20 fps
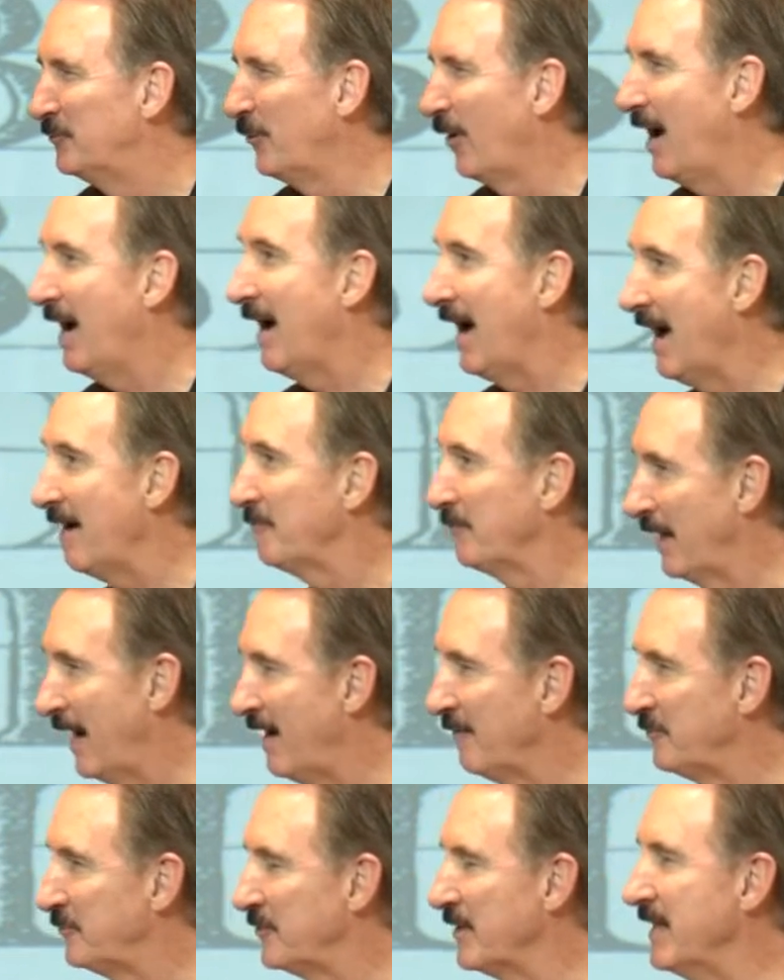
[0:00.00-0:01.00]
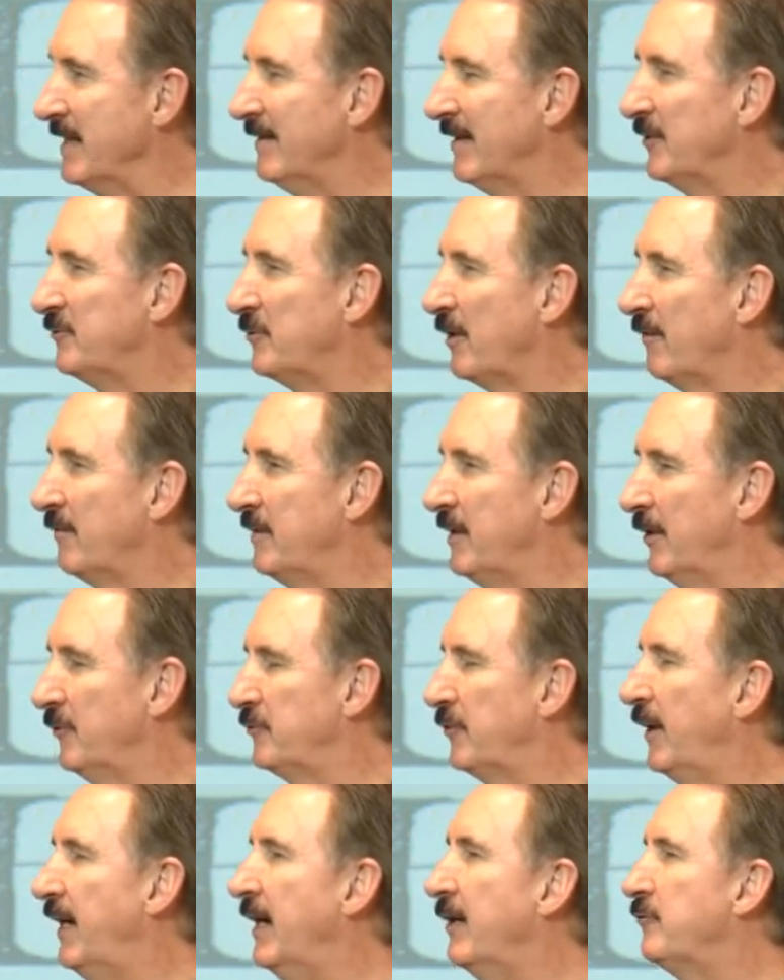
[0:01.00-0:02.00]
so I, have I've seen this over the years.
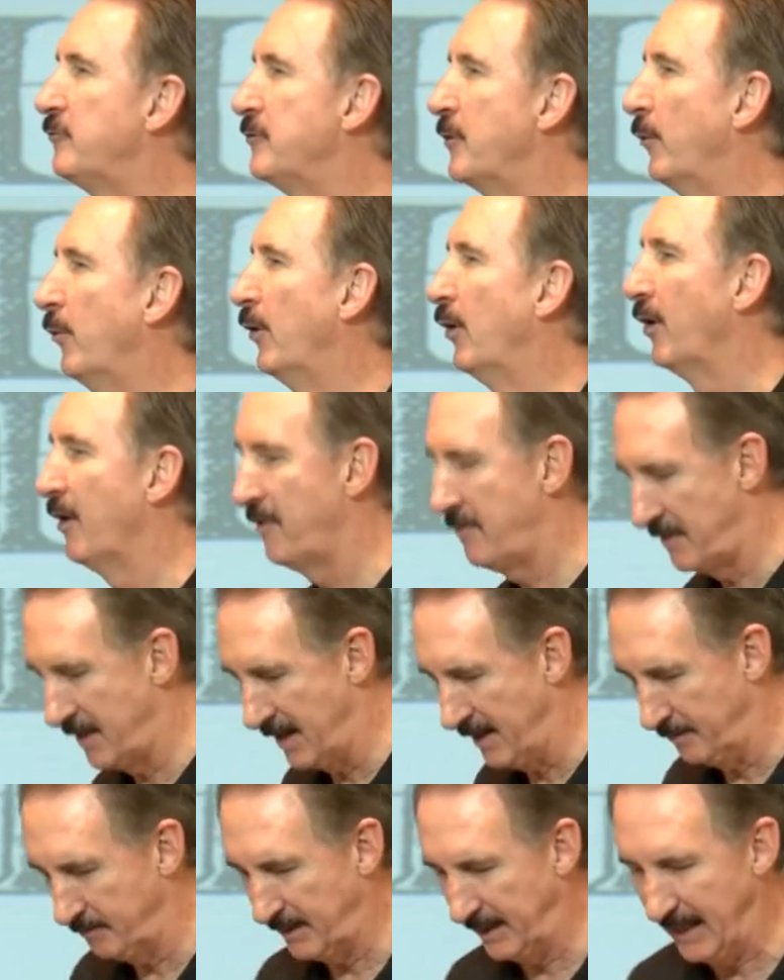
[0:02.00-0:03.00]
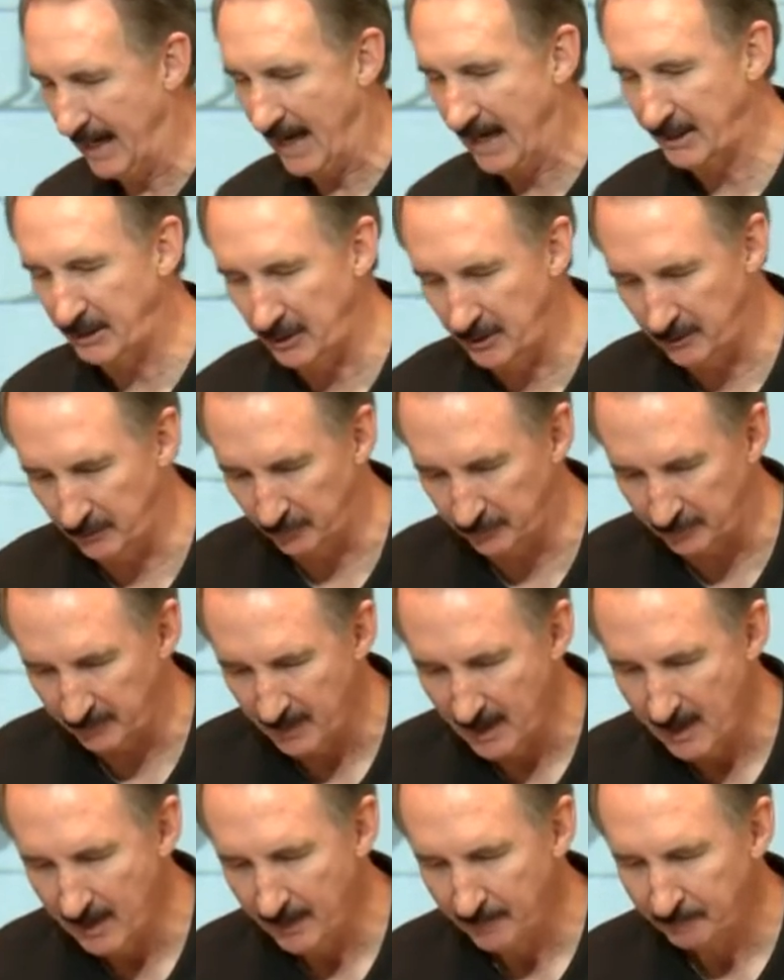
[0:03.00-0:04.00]
So here's the rule of thumb that I use.
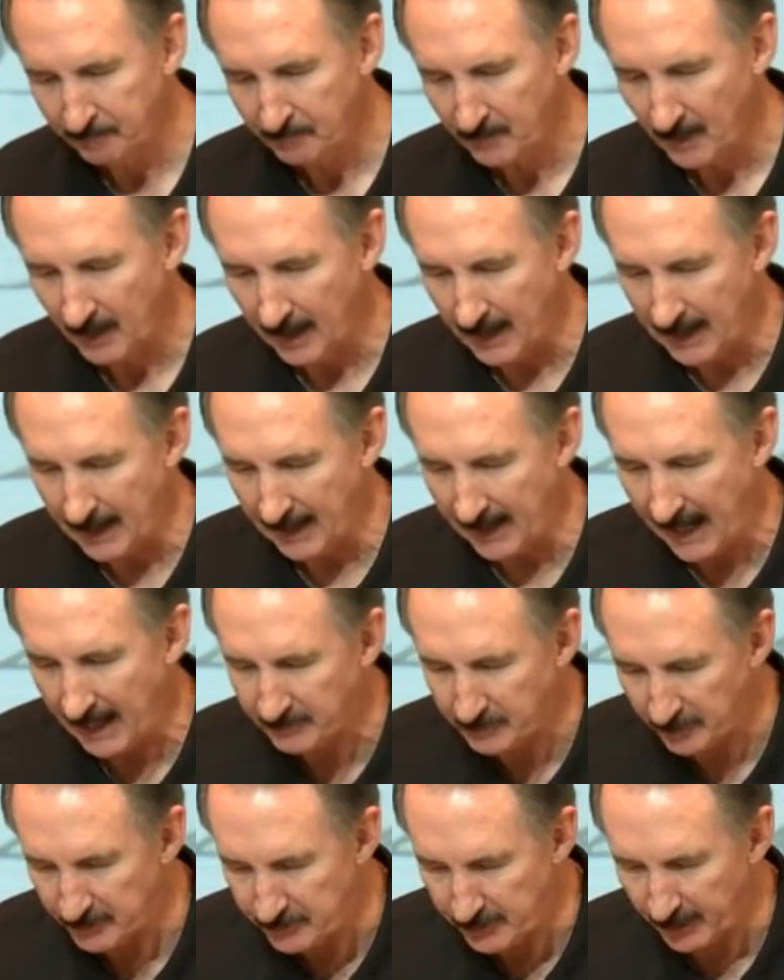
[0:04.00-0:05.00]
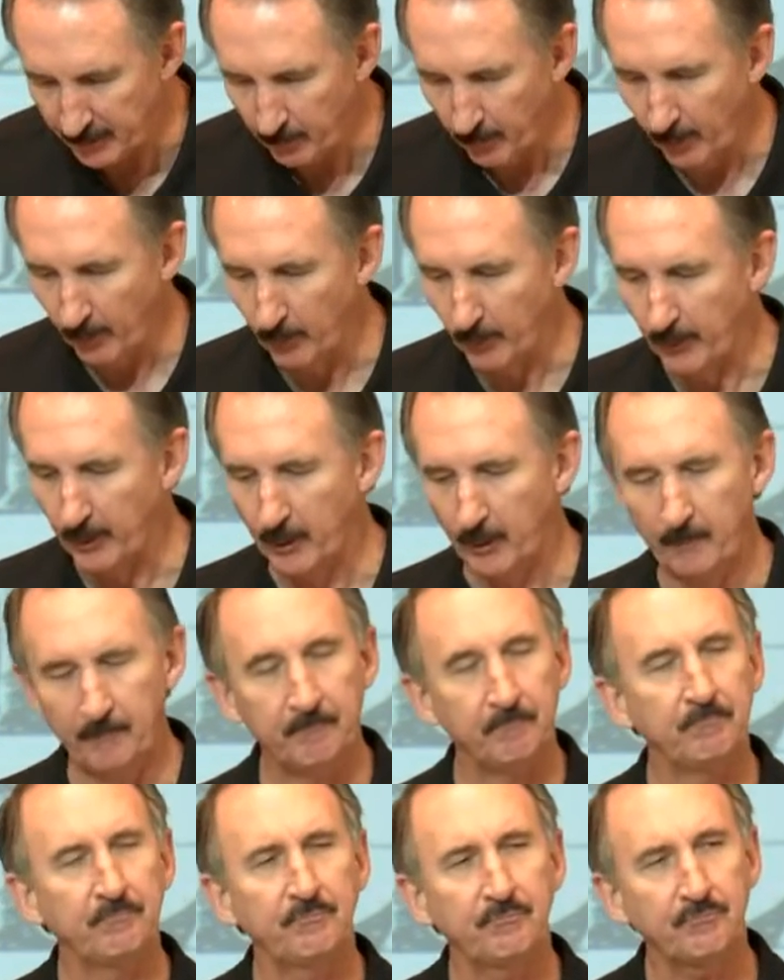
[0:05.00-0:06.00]
Uh, as a general rule,
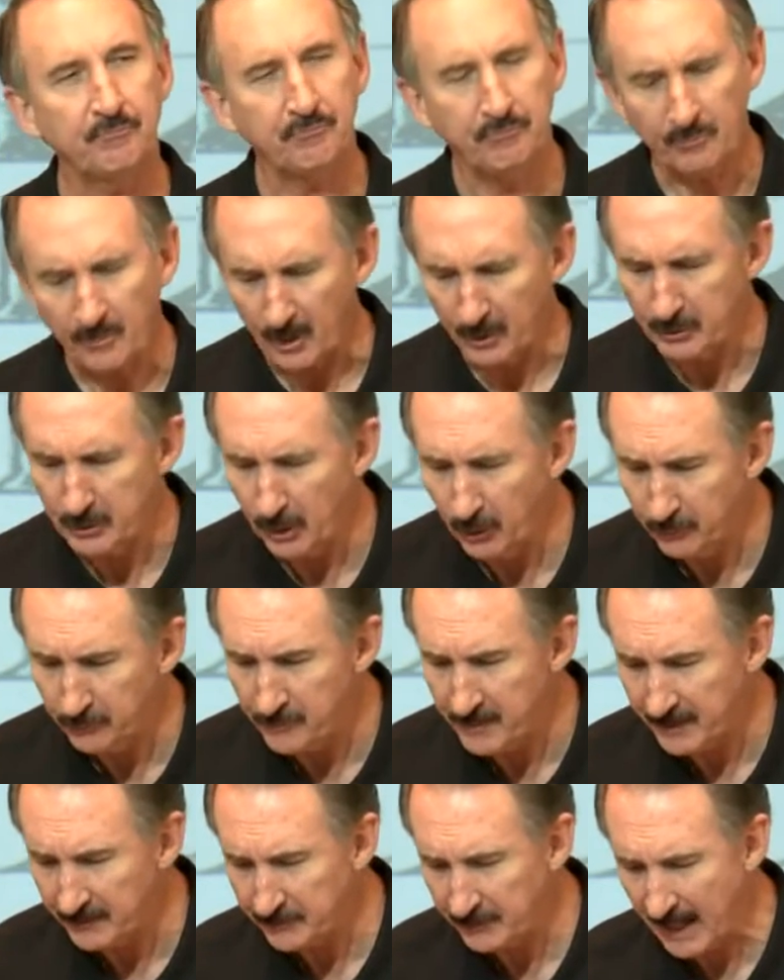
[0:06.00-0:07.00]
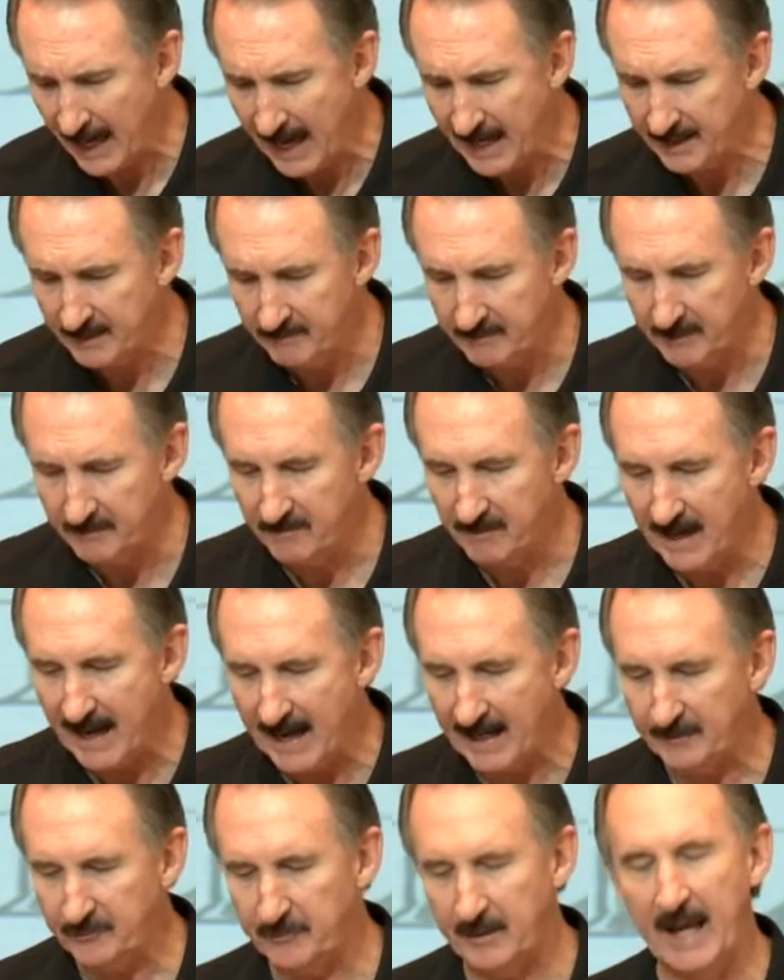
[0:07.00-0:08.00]
use this kind of
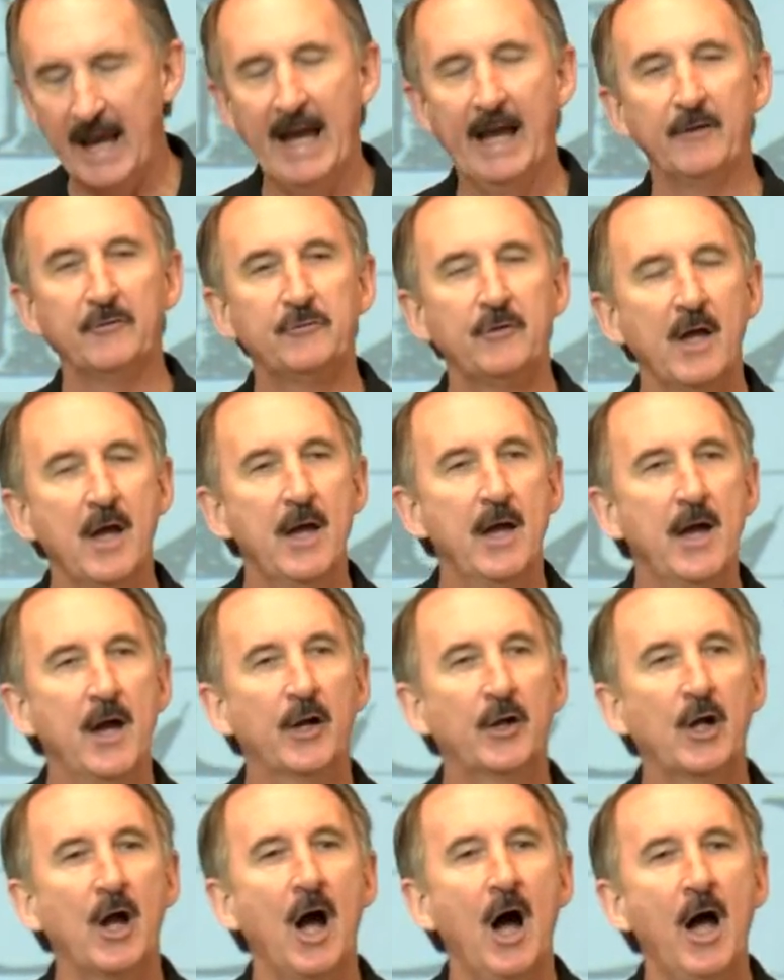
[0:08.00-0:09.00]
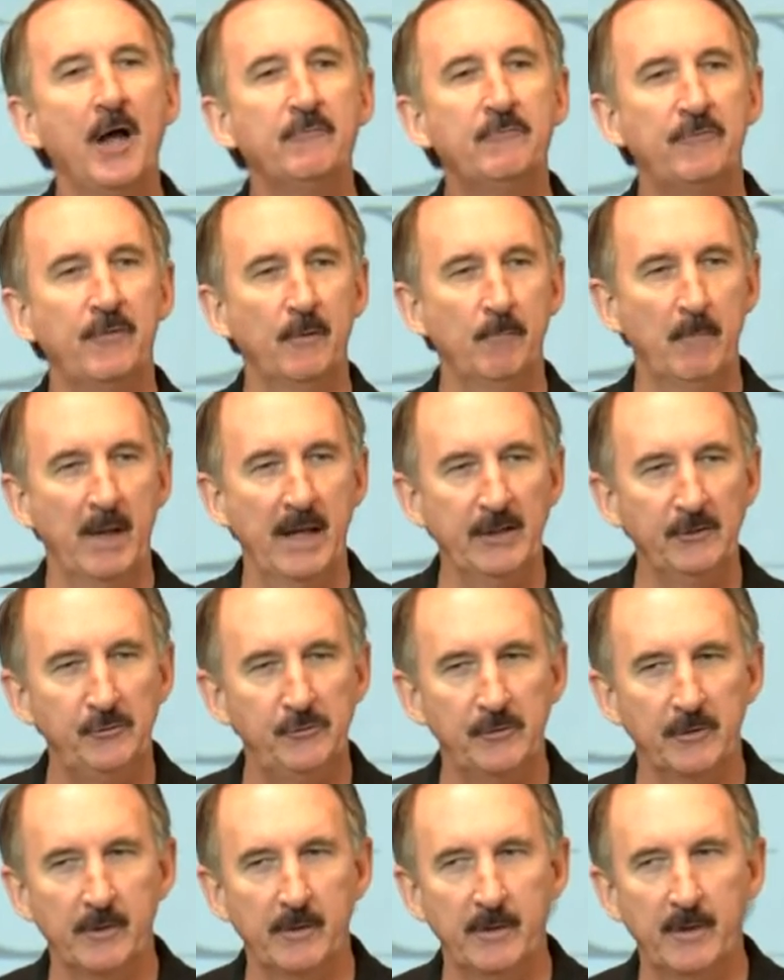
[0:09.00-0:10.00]
advice as
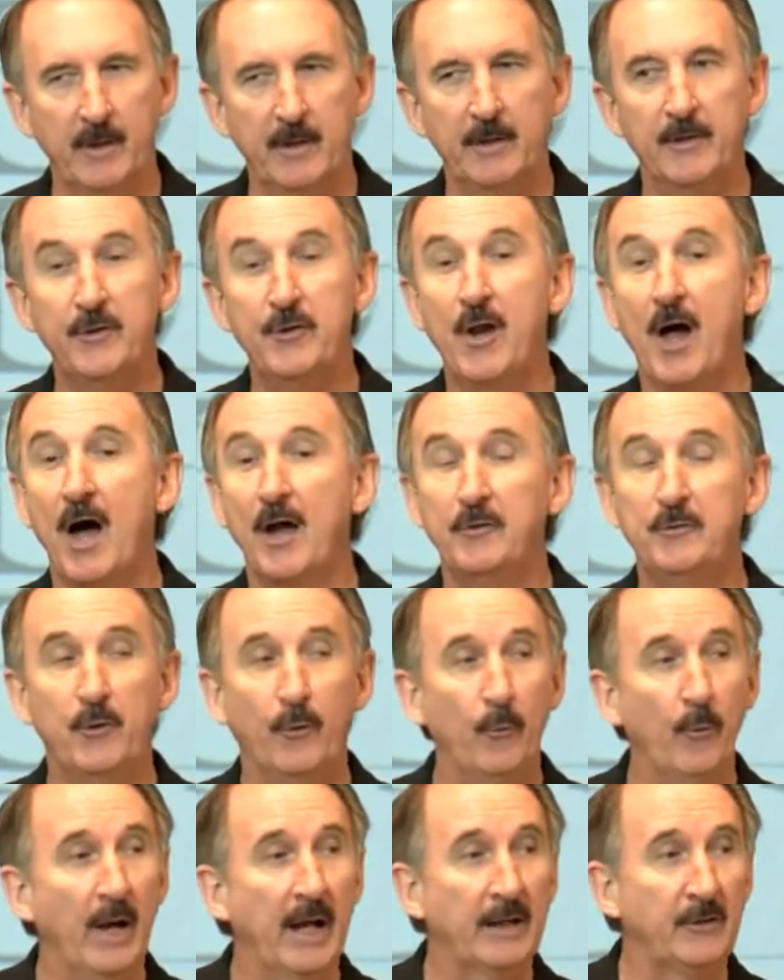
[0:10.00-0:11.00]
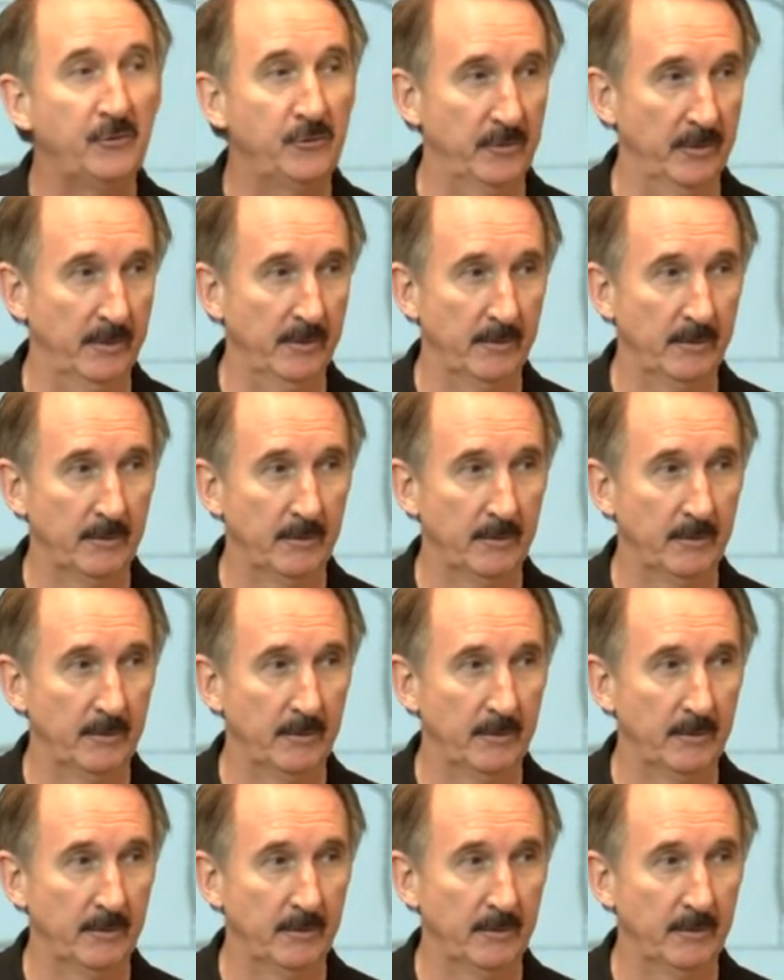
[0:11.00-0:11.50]
Confirmation, not direction.